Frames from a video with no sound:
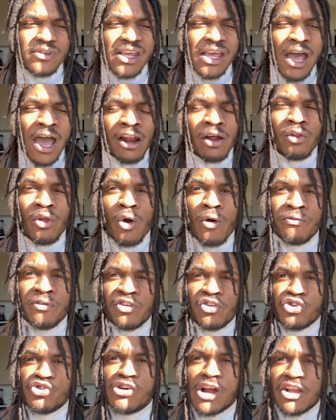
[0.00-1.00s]
I don't know if it's
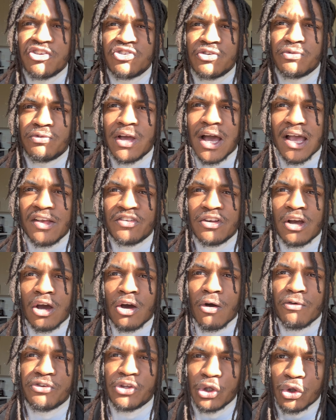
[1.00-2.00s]
a strategy you guys got
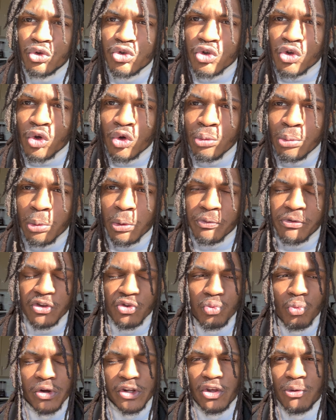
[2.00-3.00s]
off YouTube or if
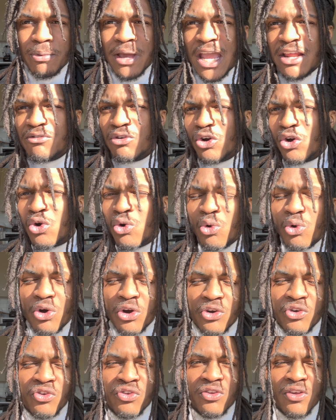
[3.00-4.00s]
it's one you paid for a
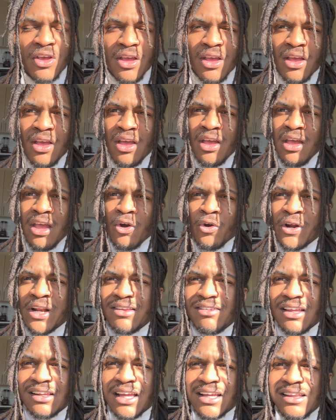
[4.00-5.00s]
course or
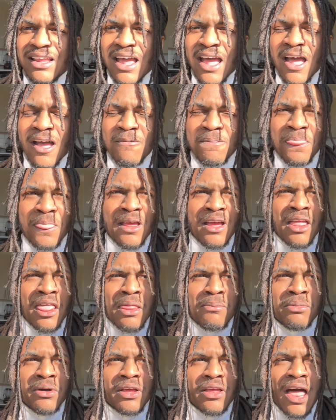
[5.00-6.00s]
anything like that,
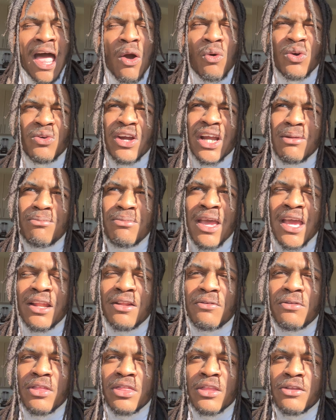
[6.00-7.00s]
but I would
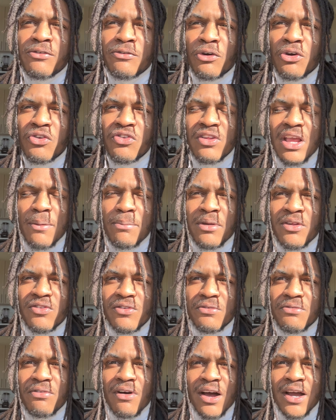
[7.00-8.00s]
recommend the first step is to
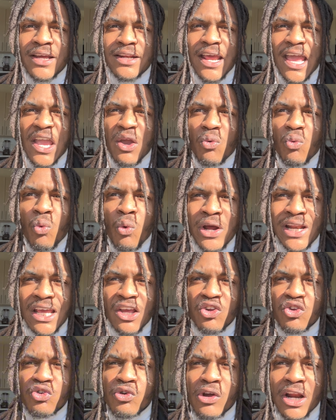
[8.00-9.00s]
find a winning
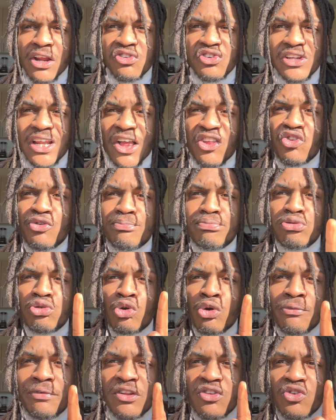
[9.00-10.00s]
strategy that's
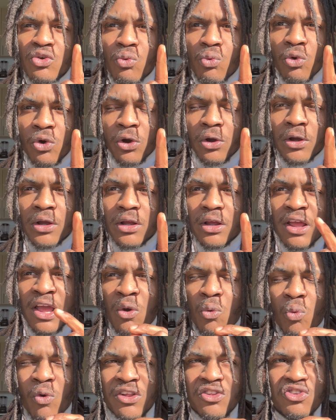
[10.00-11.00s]
proven to work.
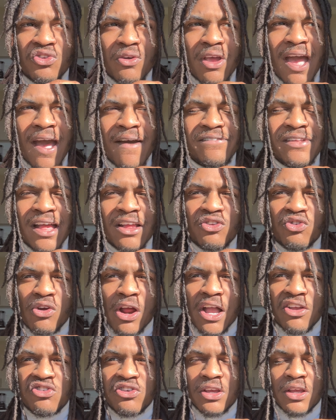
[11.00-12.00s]
And once you have that
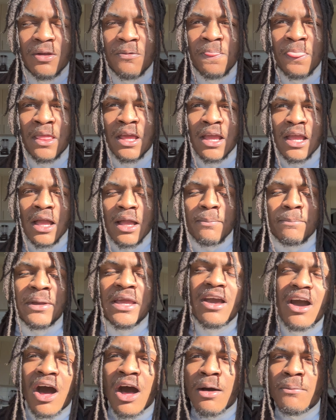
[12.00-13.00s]
strategy,
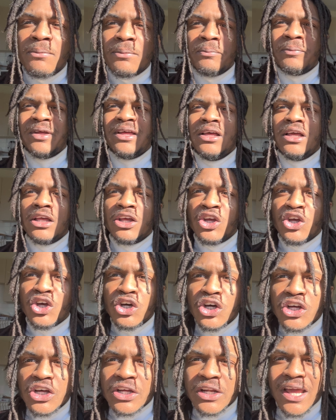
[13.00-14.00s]
become
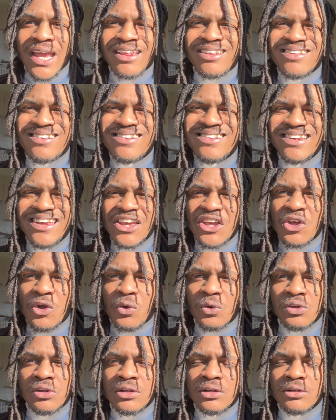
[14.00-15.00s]
good and
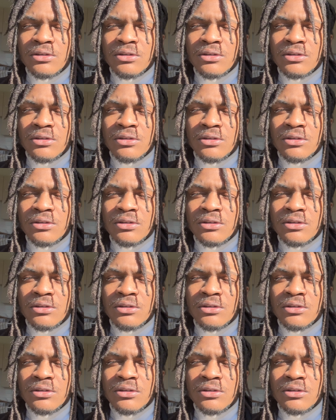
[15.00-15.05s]
skilled